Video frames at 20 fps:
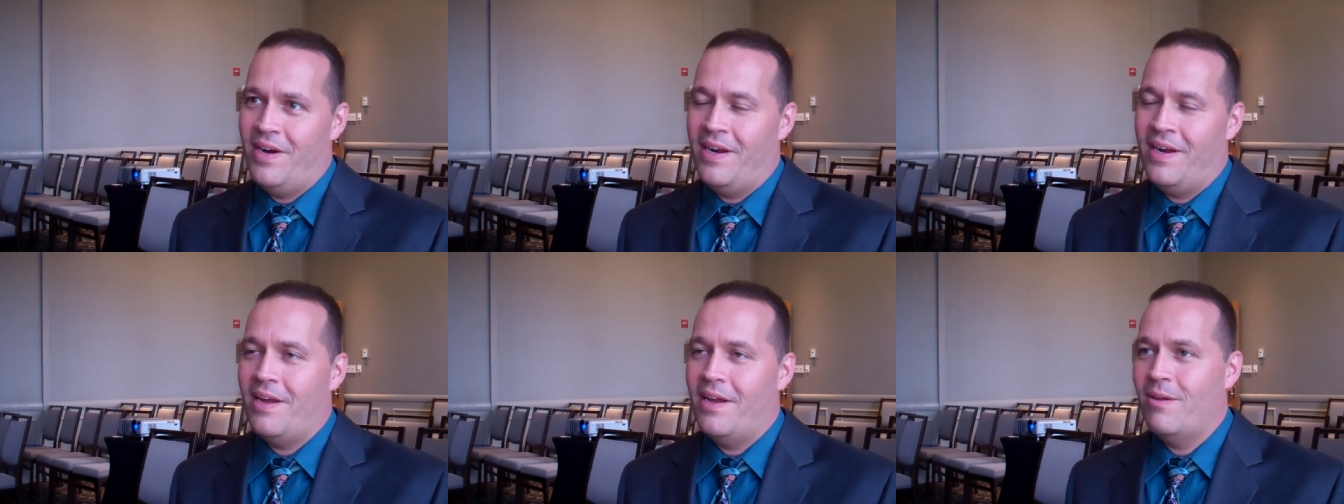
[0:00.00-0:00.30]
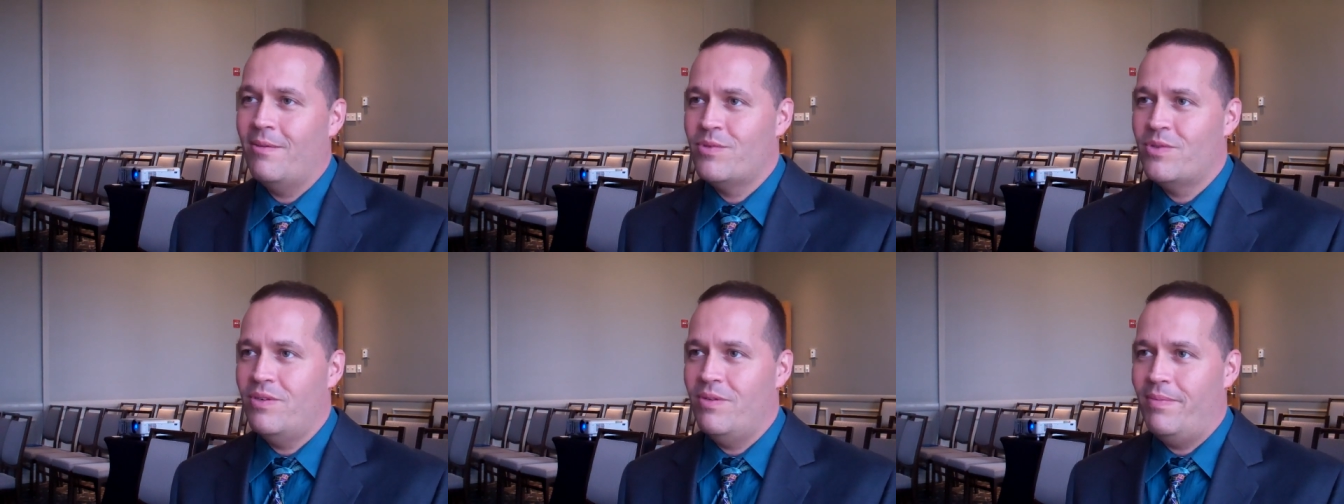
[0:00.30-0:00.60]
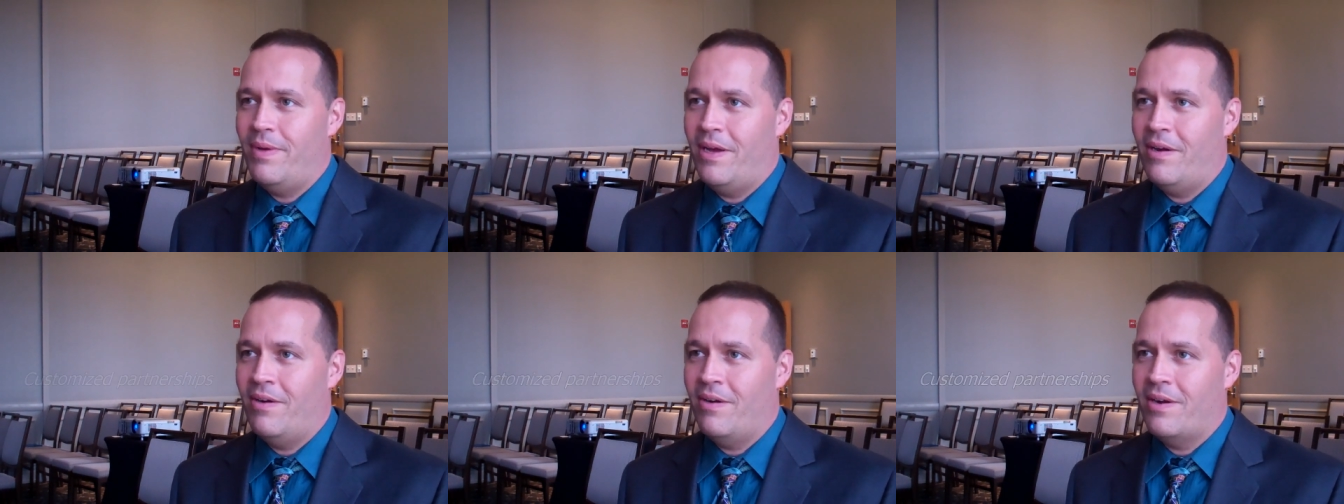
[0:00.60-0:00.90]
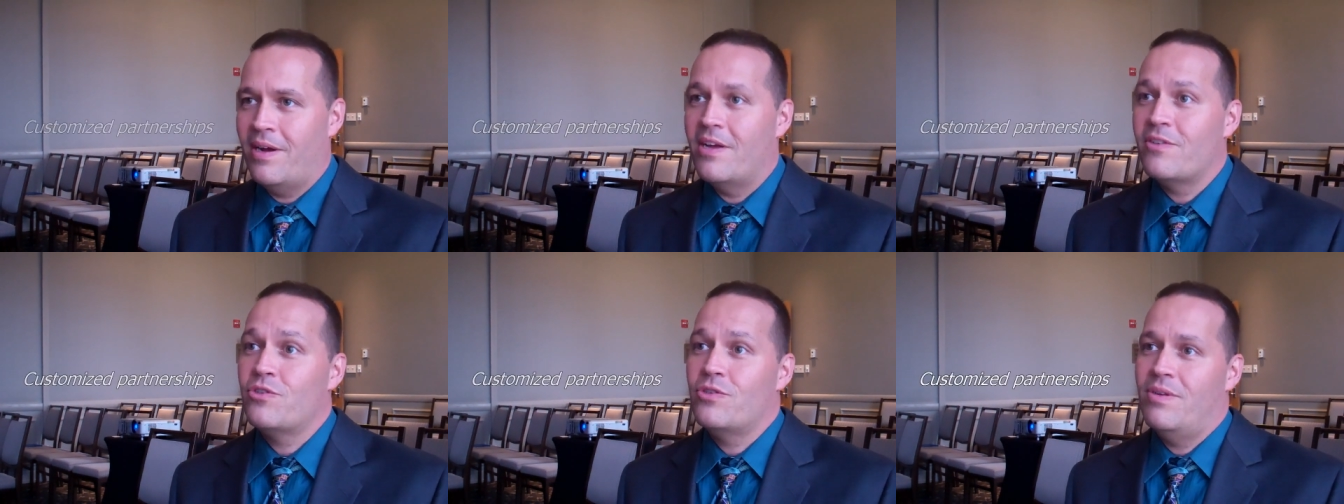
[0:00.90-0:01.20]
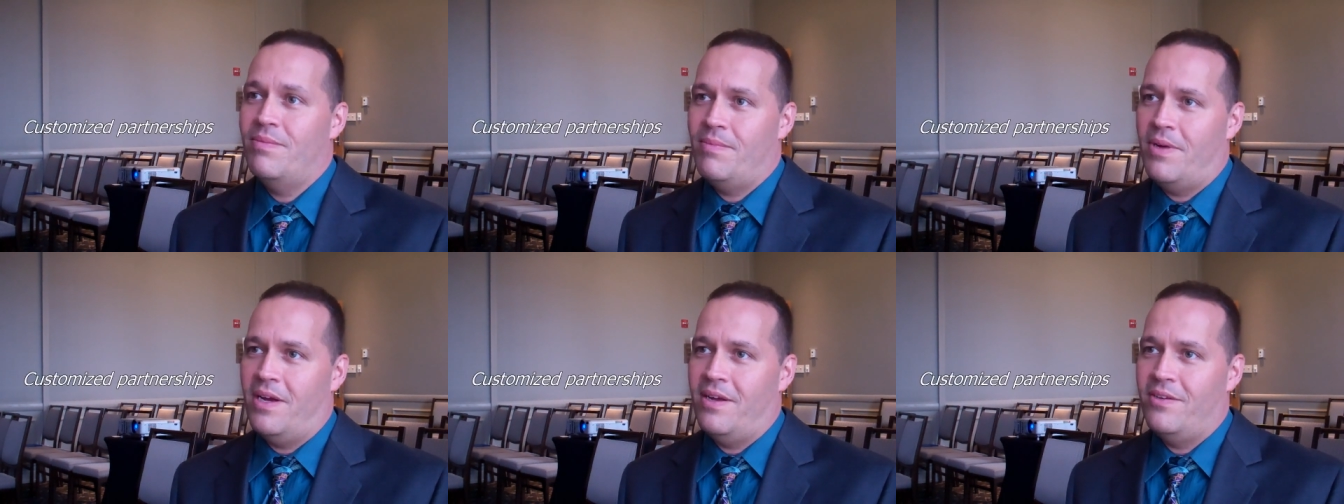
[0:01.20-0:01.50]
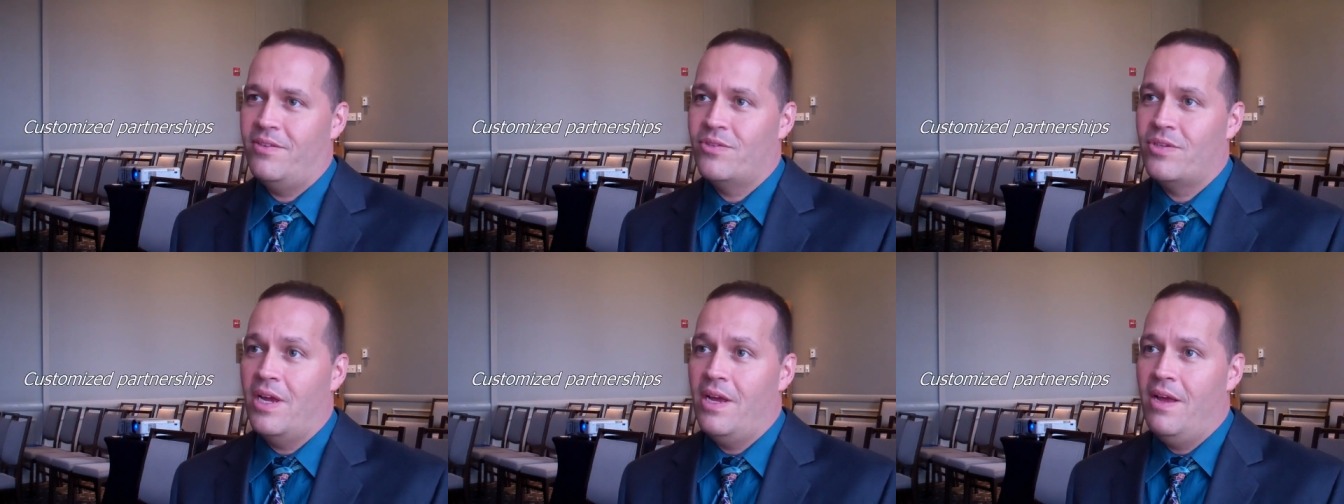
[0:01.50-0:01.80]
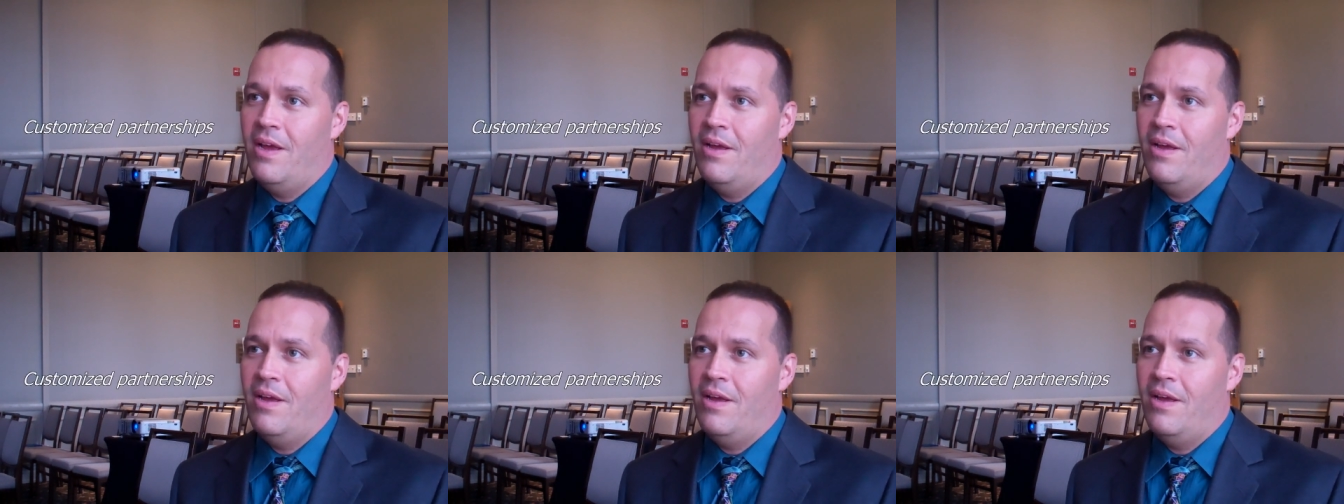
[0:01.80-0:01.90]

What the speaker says: and it helps to better customize